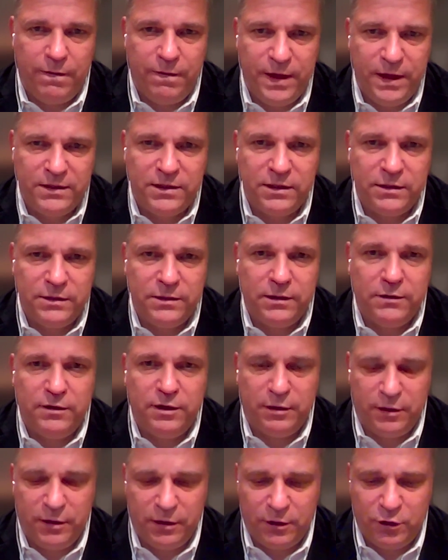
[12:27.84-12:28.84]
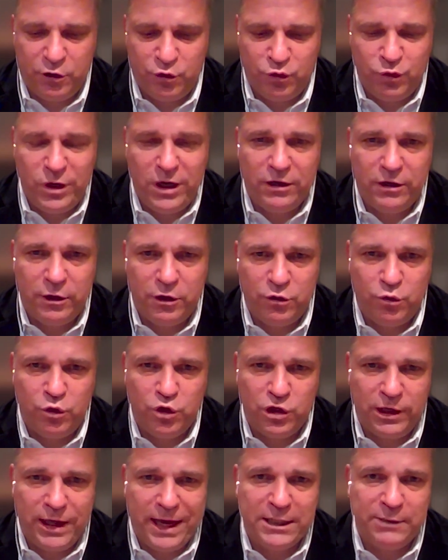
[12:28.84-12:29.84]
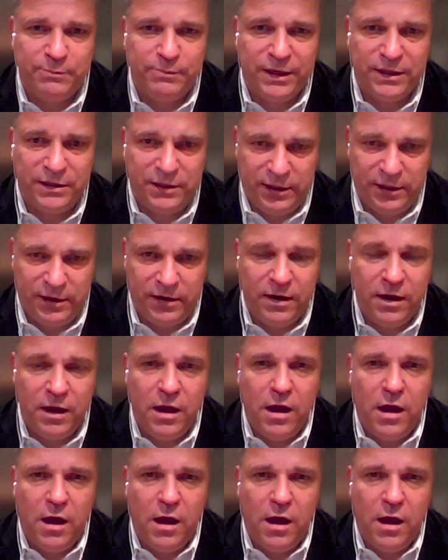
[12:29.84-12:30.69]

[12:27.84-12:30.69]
And this is the crucial aspect here,